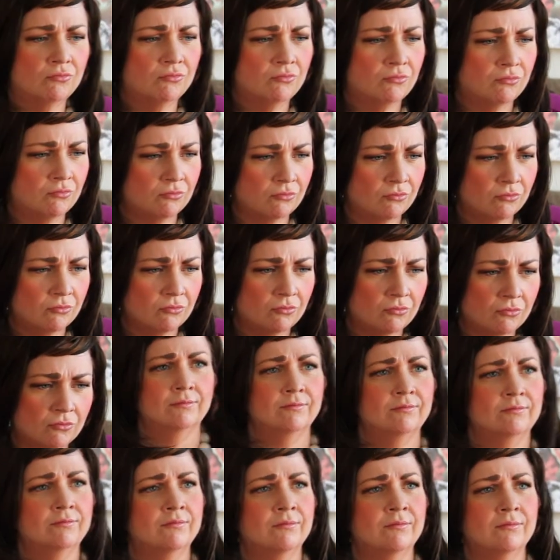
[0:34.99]

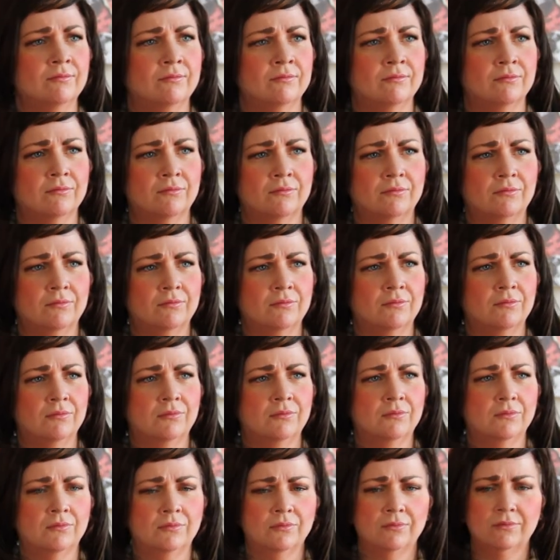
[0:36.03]

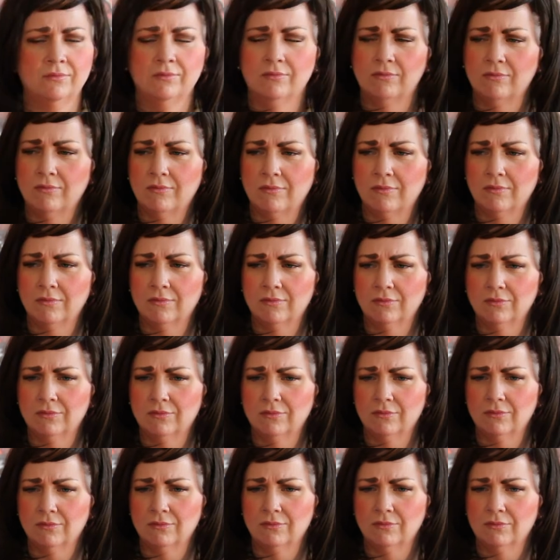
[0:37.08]

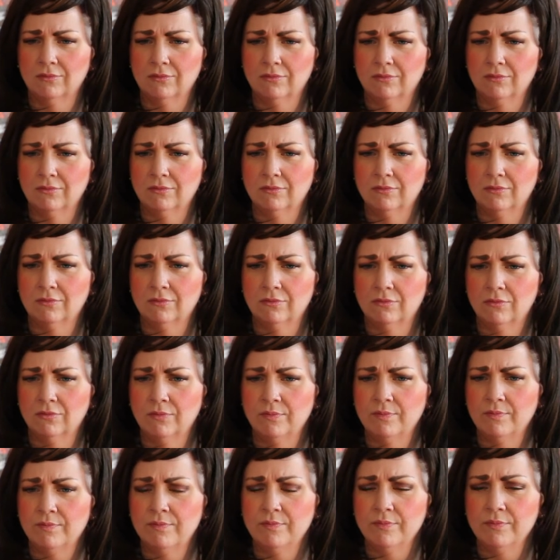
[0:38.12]

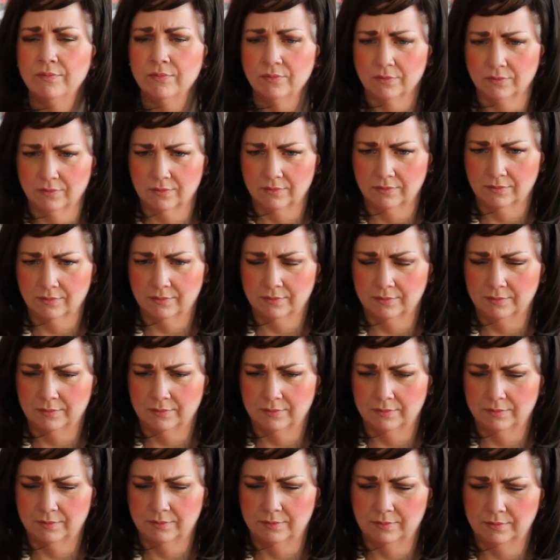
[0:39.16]

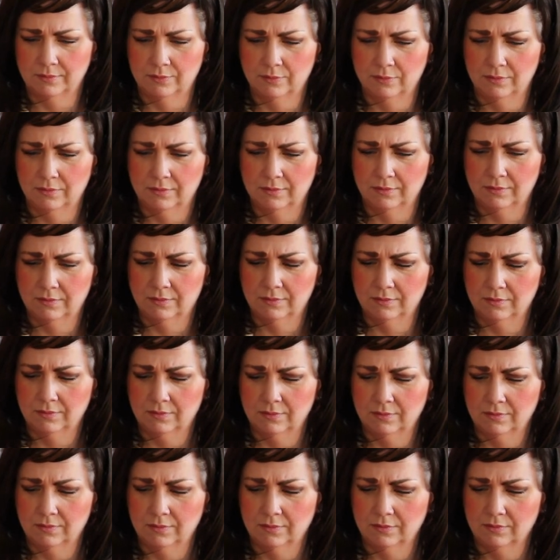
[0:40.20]

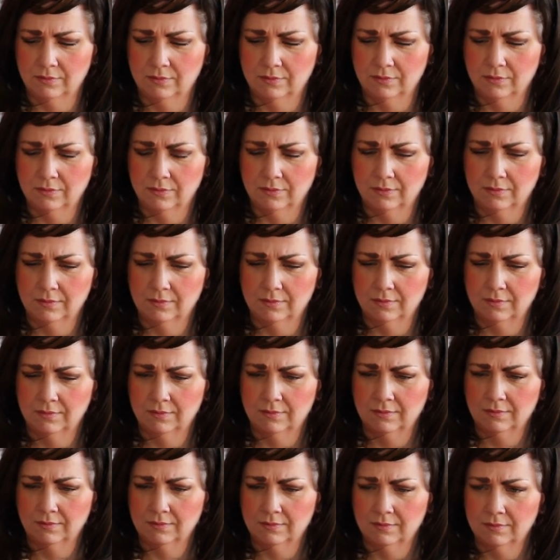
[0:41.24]

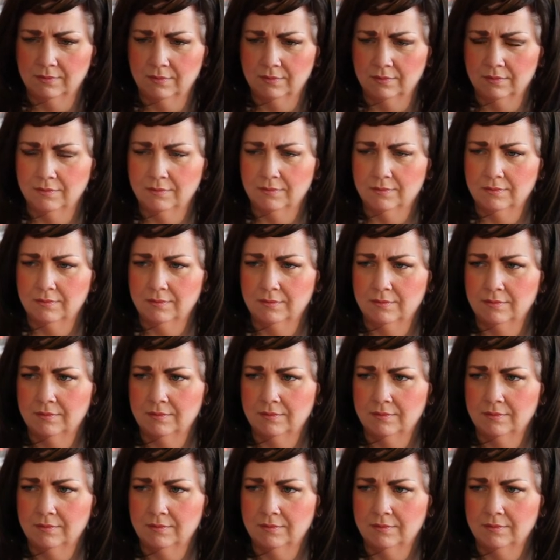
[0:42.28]
[no speech]